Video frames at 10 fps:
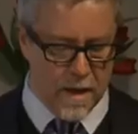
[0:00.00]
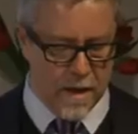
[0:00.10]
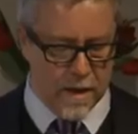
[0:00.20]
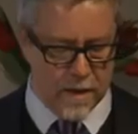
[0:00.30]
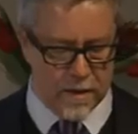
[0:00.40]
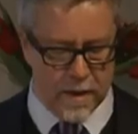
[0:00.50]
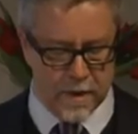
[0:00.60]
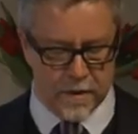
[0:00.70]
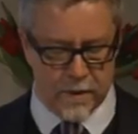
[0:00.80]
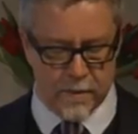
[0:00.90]

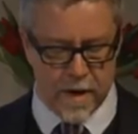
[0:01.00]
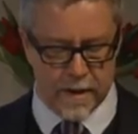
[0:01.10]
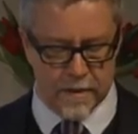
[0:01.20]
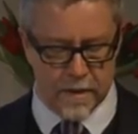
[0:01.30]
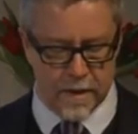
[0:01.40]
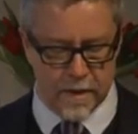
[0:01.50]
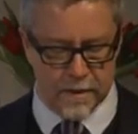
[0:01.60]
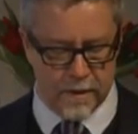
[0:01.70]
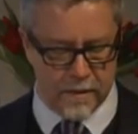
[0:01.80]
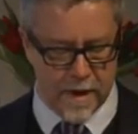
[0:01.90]
to the
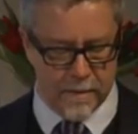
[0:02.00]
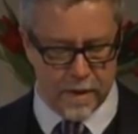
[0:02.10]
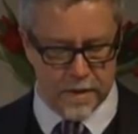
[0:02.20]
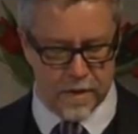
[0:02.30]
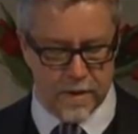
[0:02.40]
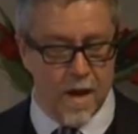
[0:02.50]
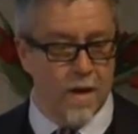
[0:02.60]
right person.